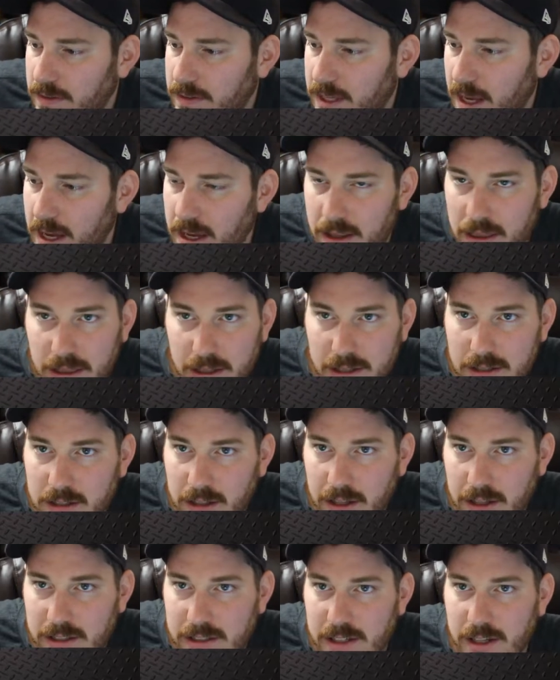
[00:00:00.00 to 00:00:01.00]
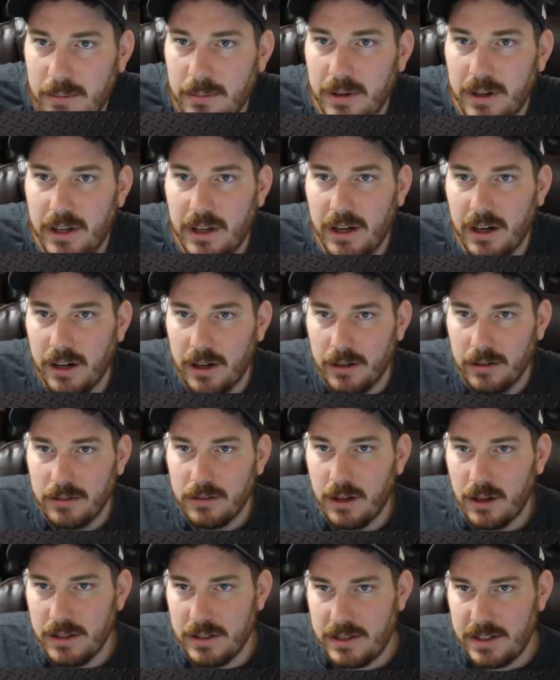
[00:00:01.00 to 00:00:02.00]
take this lightsaber here
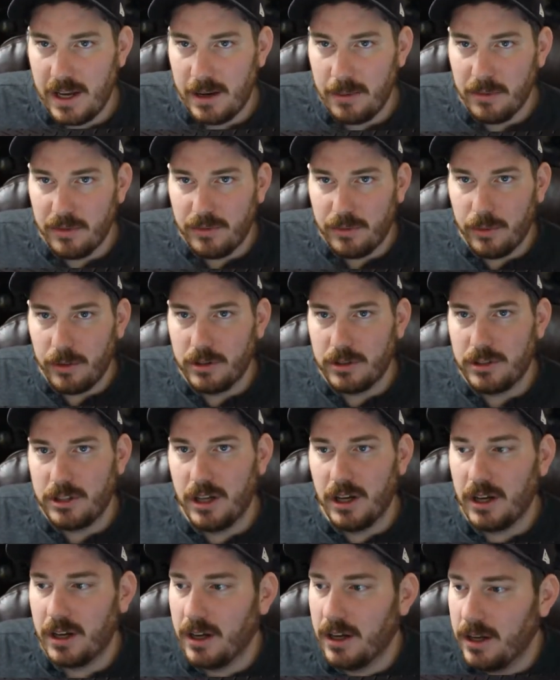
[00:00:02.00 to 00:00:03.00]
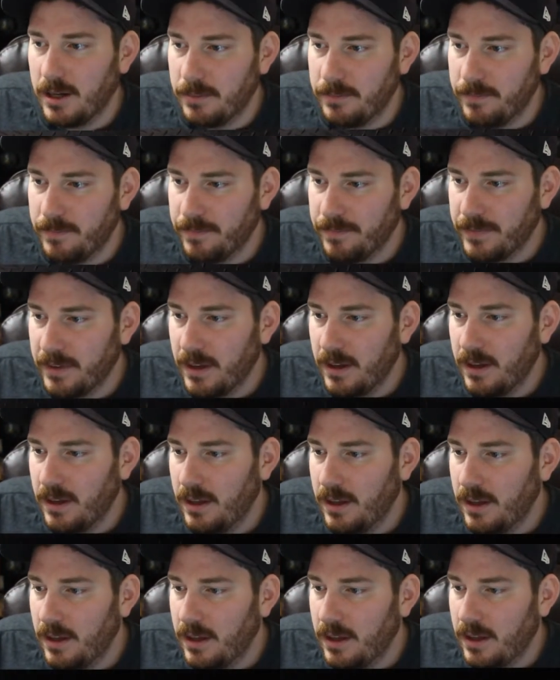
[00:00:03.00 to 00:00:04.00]
on saberforge.com
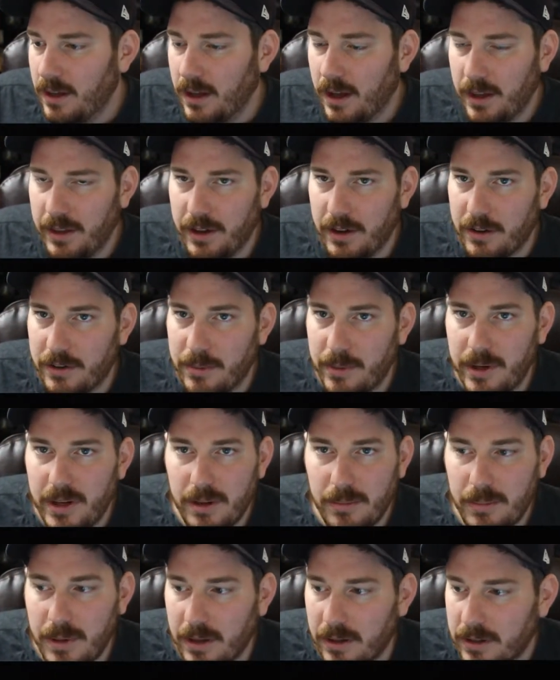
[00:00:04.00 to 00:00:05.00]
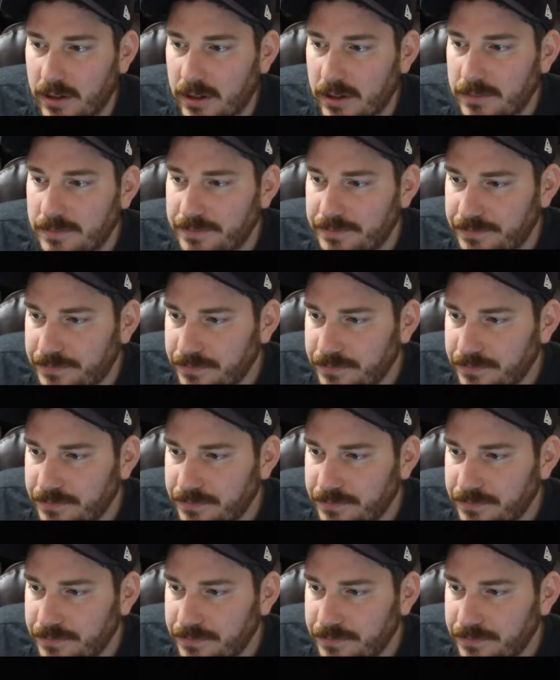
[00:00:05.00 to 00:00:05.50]
on their 3D builder.